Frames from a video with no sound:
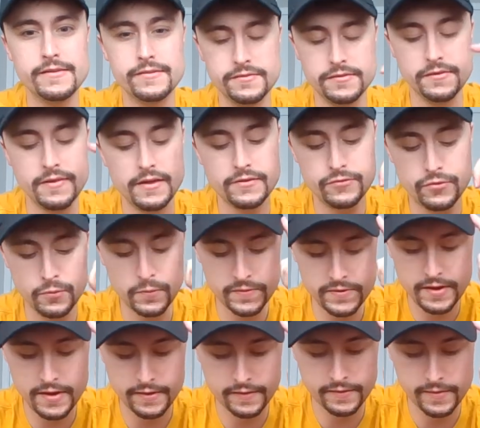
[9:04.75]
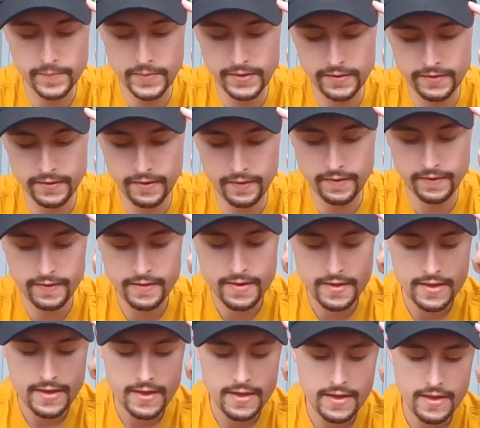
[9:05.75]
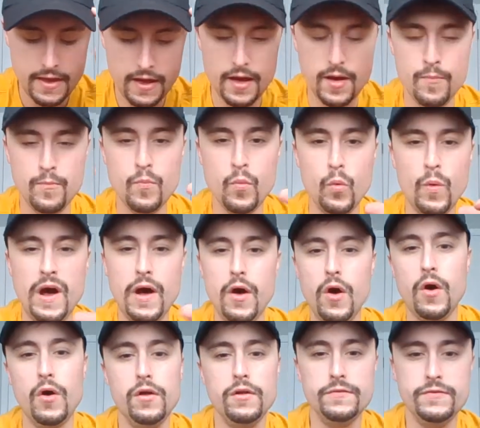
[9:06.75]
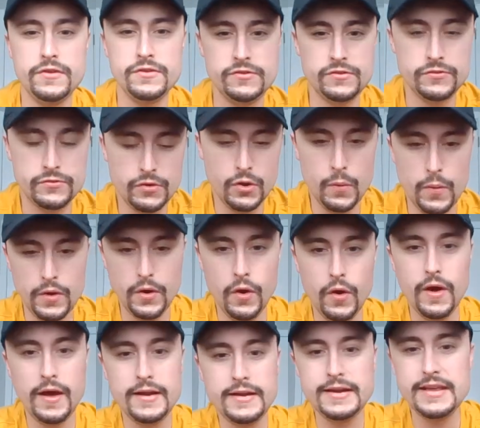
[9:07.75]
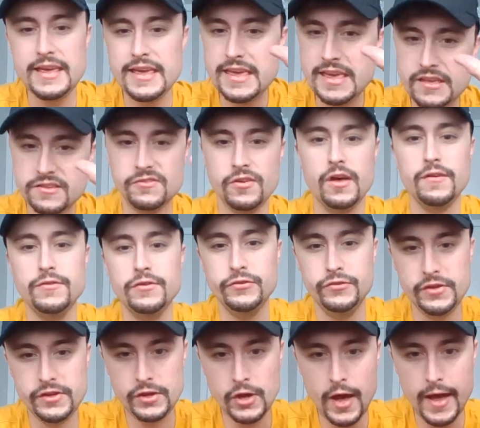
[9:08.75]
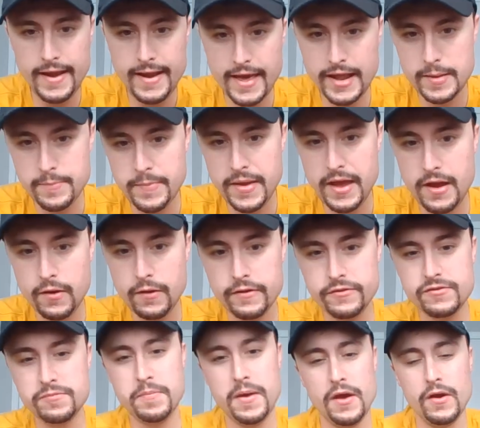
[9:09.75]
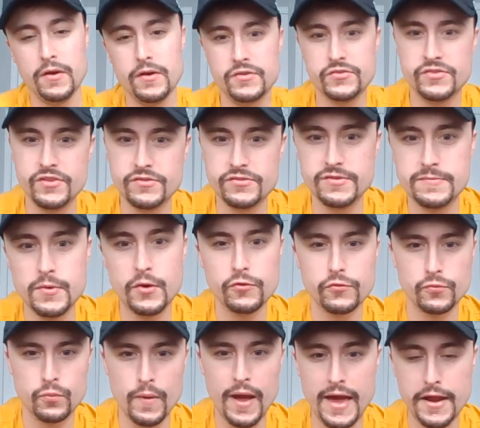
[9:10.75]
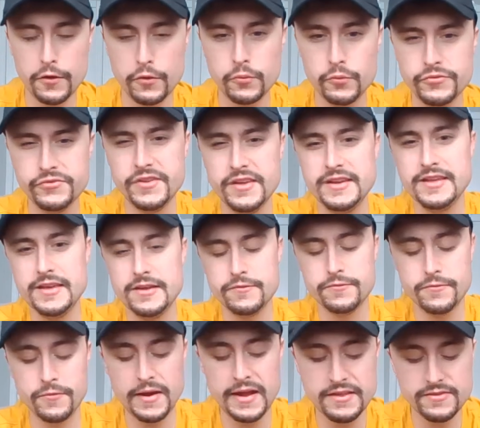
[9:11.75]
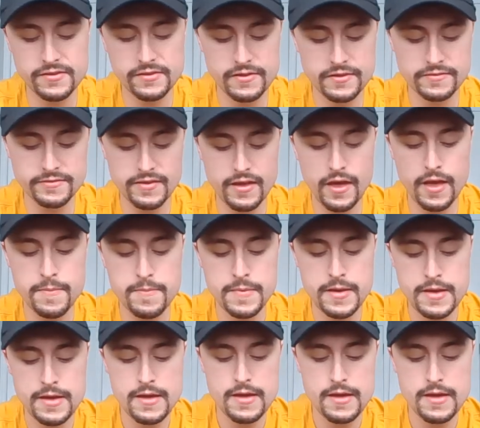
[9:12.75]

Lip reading: So that's who we're talking about here. While all of this is going on, he has obviously gotten out of Paris. Paris is the most radical city in France at this time.